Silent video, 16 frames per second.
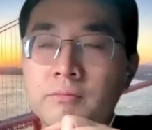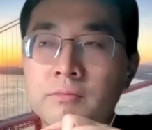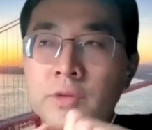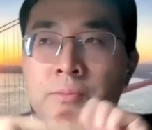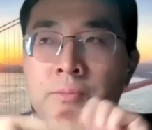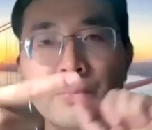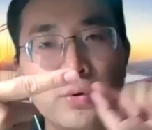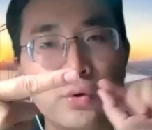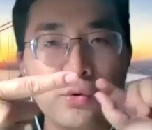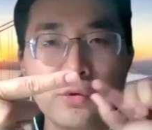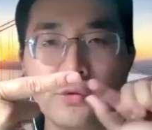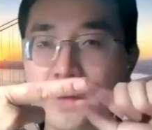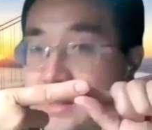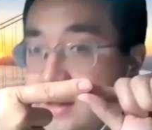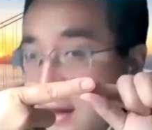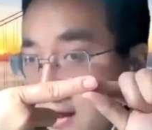
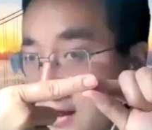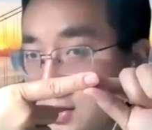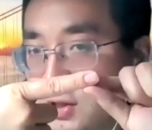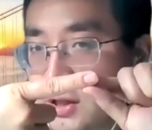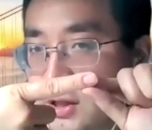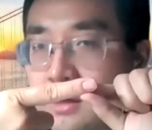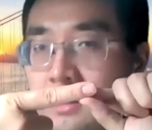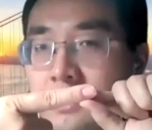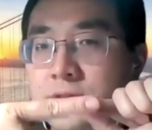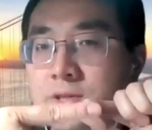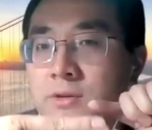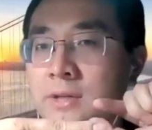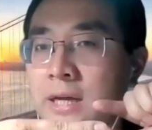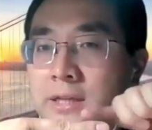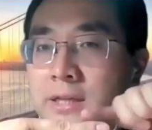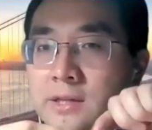improve the disk
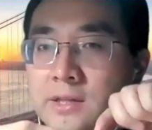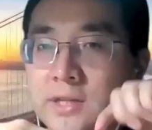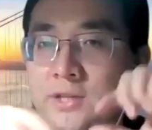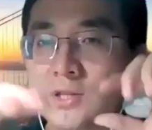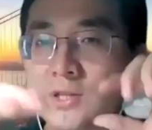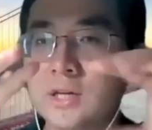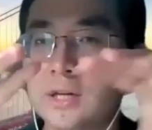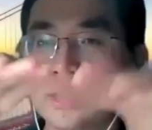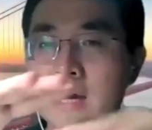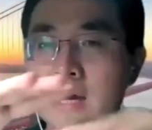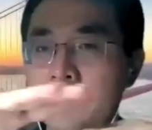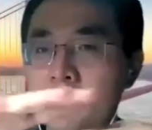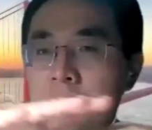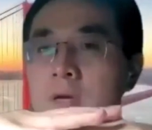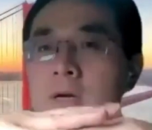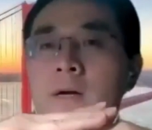so that the disk
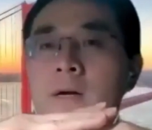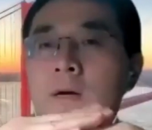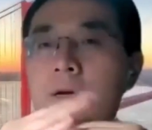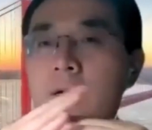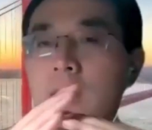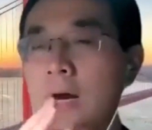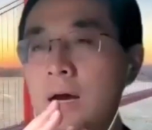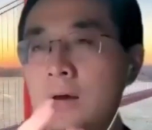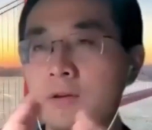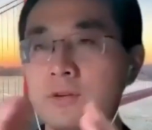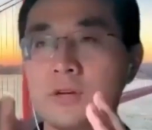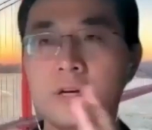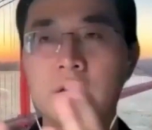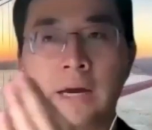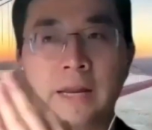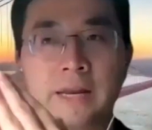can
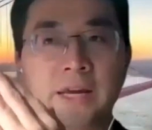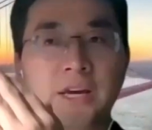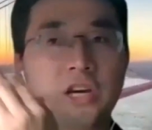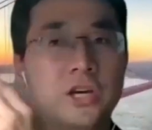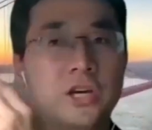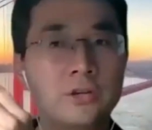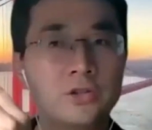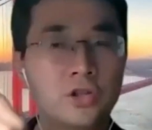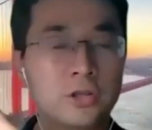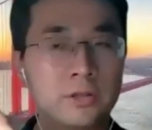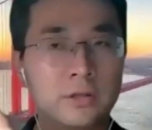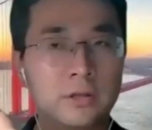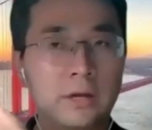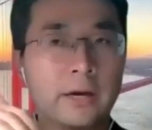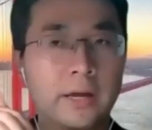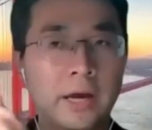
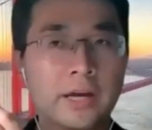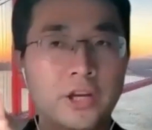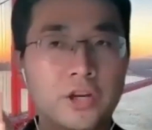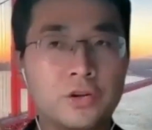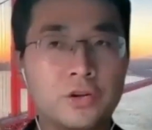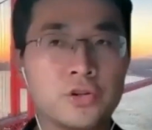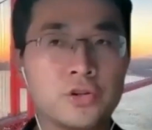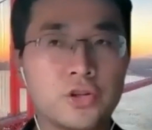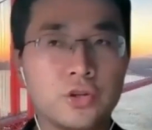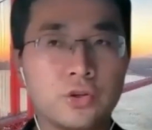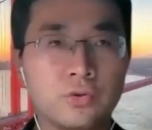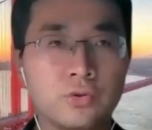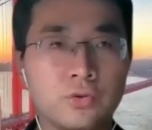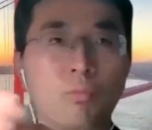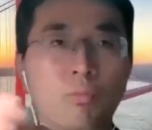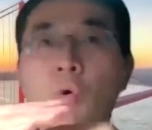adhere
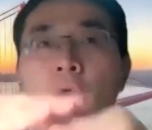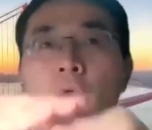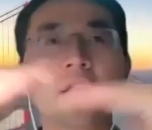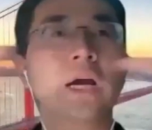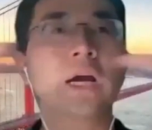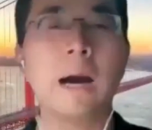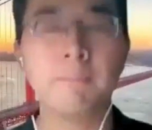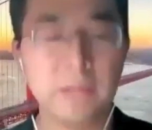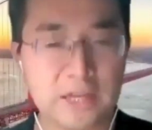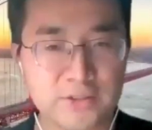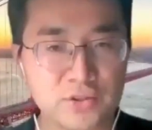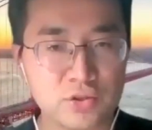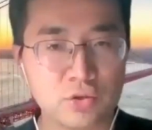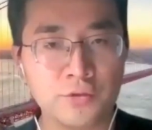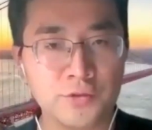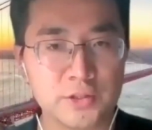to more
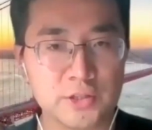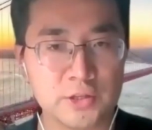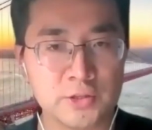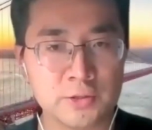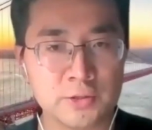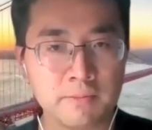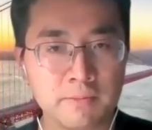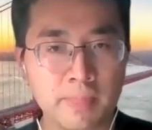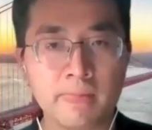complex surfaces.